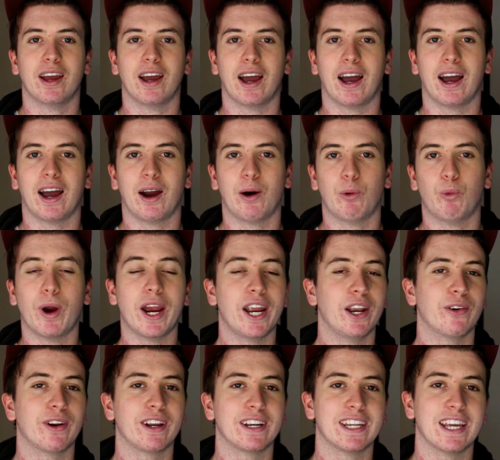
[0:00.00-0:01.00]

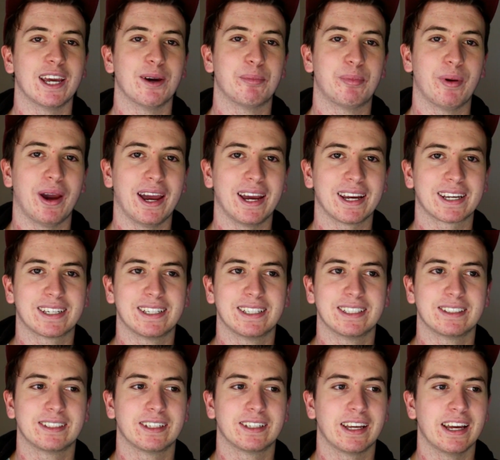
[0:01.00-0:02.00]
Wiedering down back,
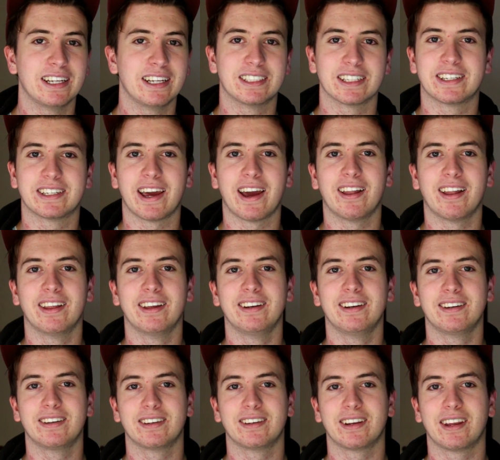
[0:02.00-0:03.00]
he's a
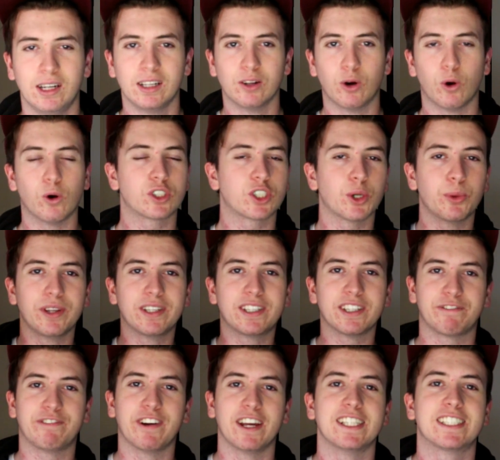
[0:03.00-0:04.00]
talent. Also in
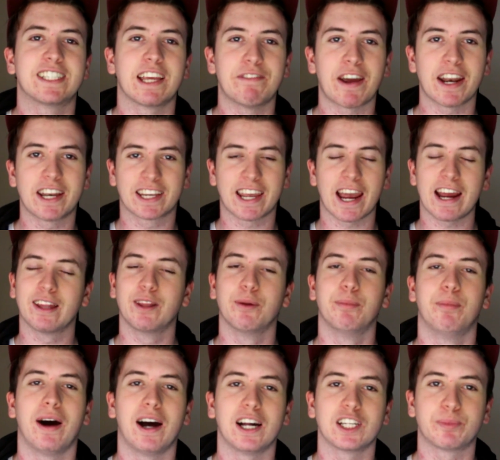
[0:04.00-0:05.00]
defence, they've added
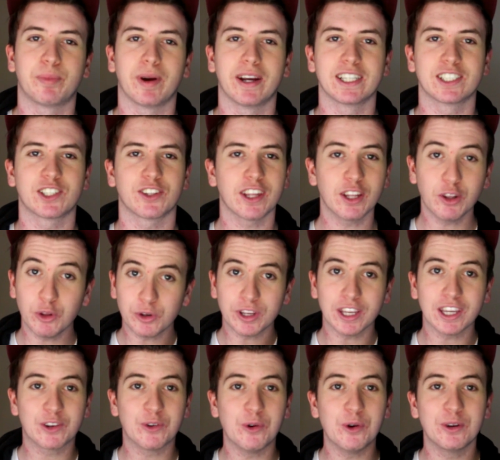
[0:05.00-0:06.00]
Caleb Marchbank, so they're
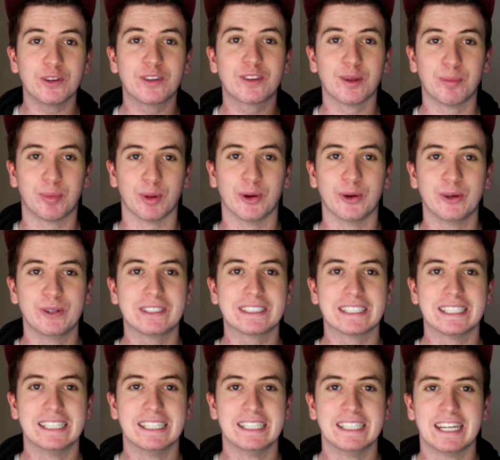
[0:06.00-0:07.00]
looking good, the
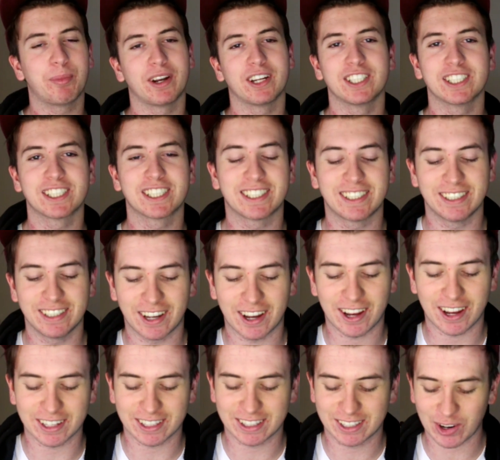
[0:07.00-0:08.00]
Blues. But
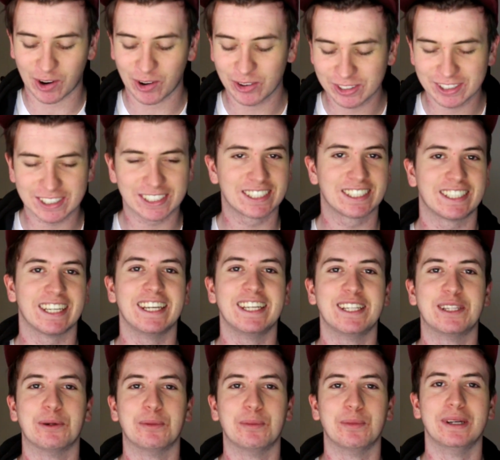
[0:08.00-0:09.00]
I don't see
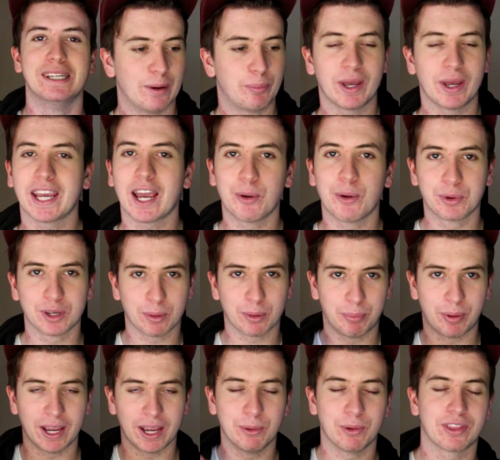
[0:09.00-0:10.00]
them being able to
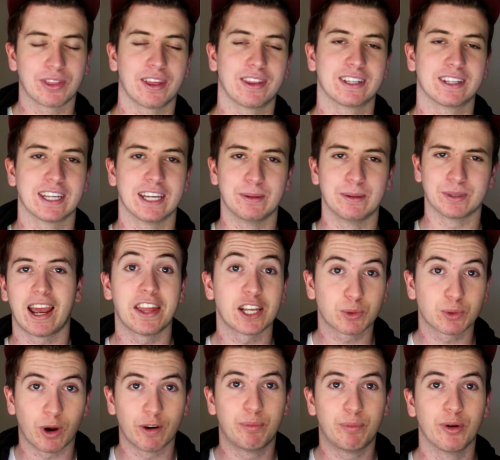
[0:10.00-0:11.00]
compete with other teams, and
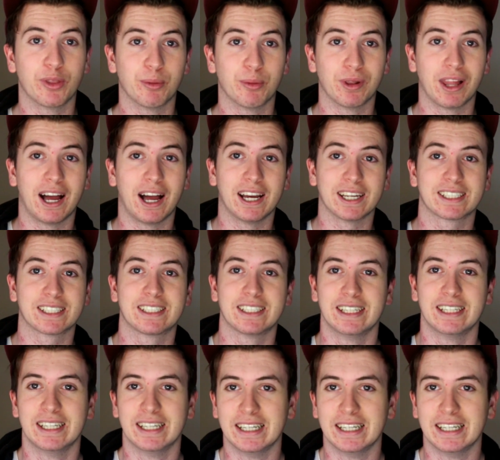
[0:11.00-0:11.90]
that's why I put them last.